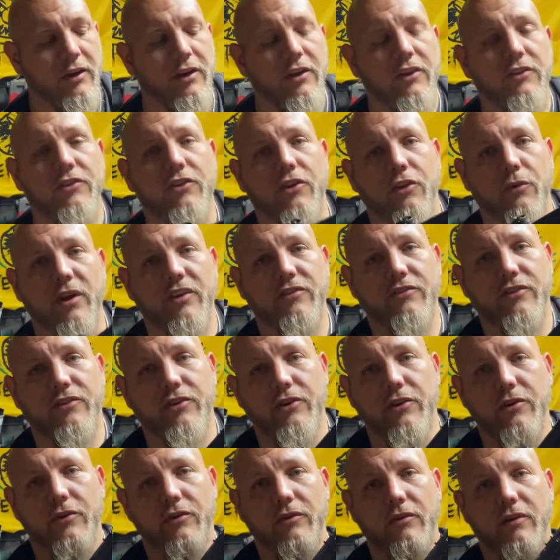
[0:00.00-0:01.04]
So the rest of
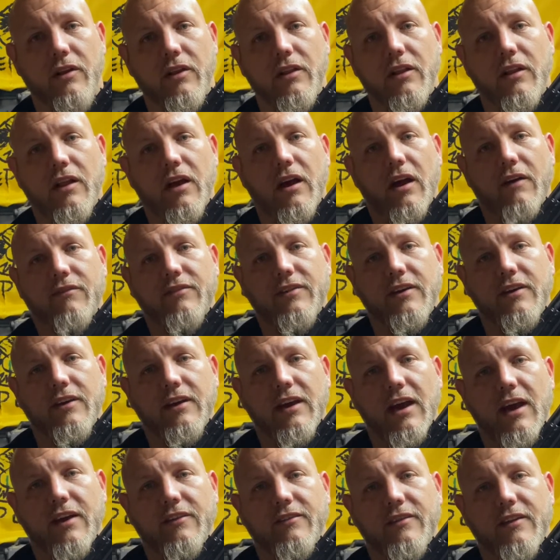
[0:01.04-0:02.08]
you, I've seen
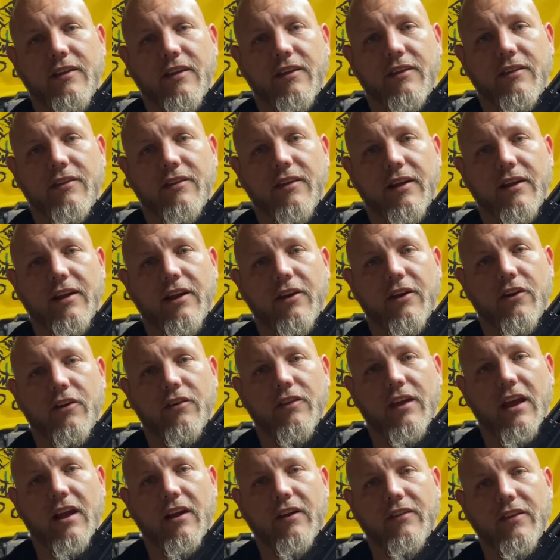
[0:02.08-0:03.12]
guys that here,
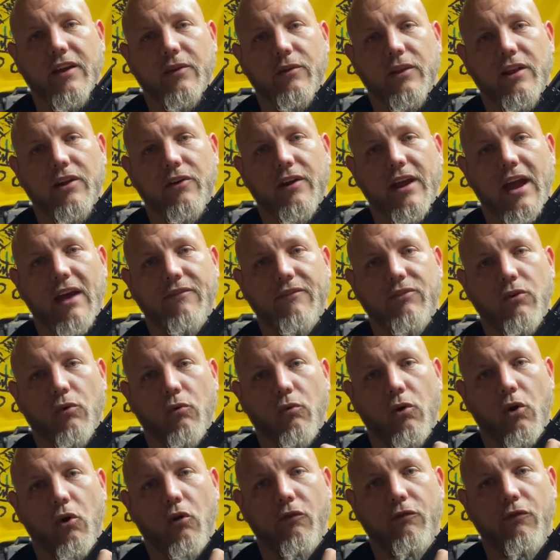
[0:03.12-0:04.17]
they literally have to
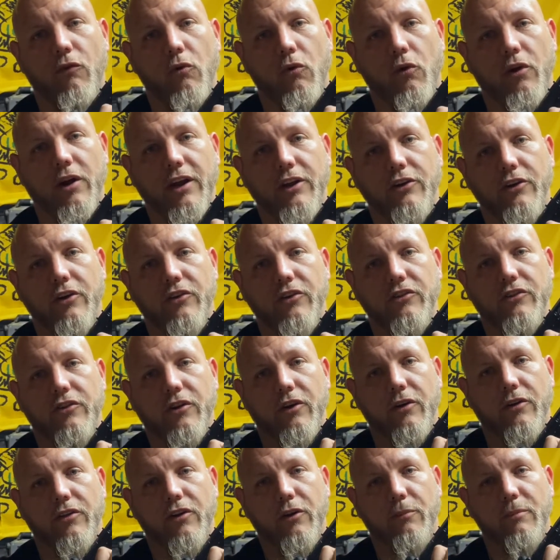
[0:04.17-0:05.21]
roll forward and use
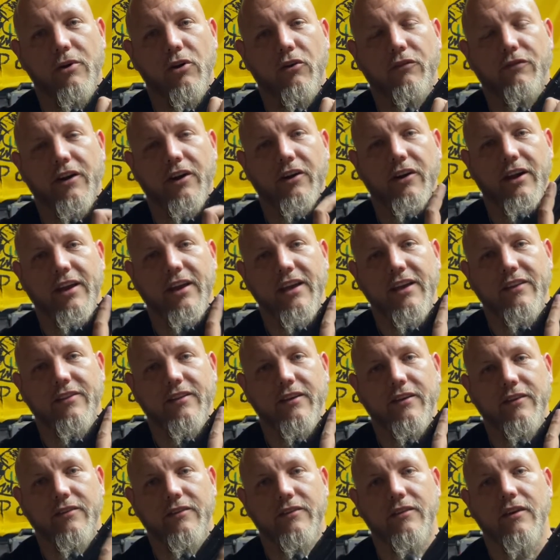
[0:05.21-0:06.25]
their middle finger to hit
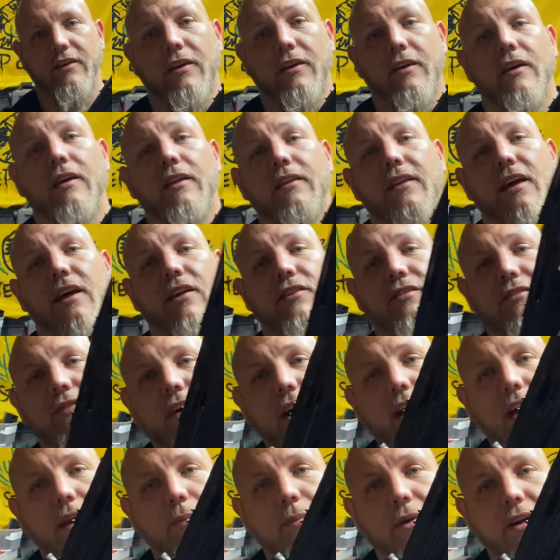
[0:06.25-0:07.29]
this. That's
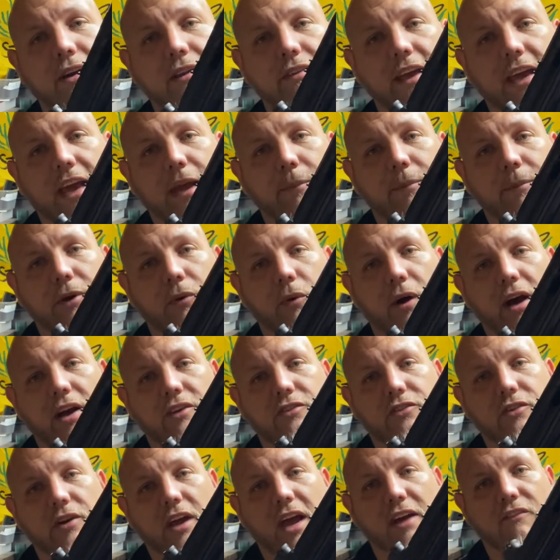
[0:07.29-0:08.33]
fine, because ambi-wise,
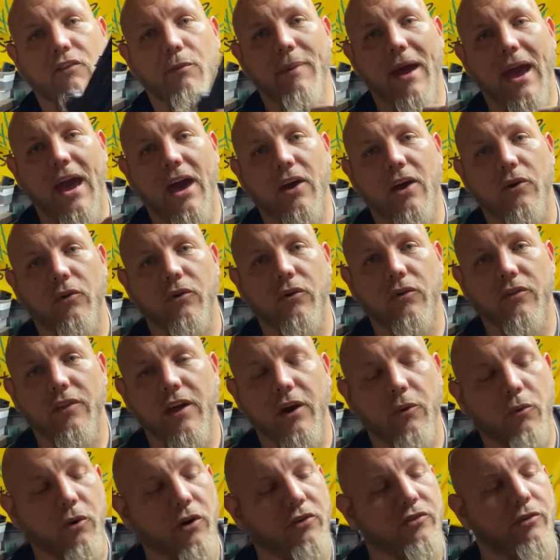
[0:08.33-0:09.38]
you have a paddle that
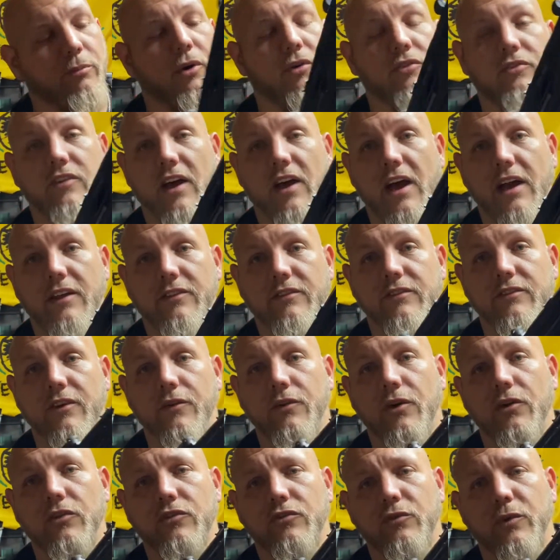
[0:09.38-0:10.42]
works on both sides. So
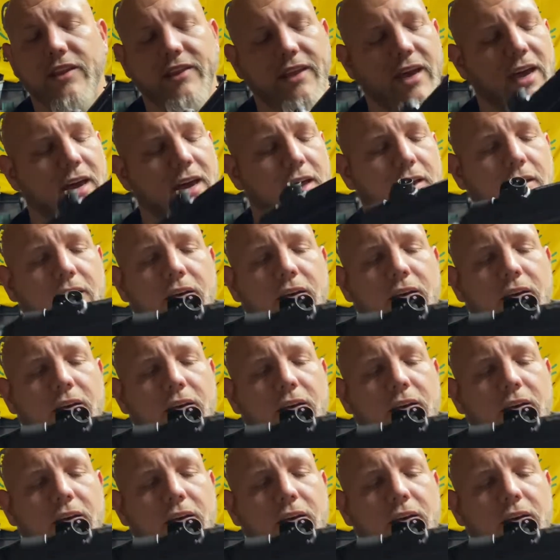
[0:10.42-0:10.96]
don't sweat that.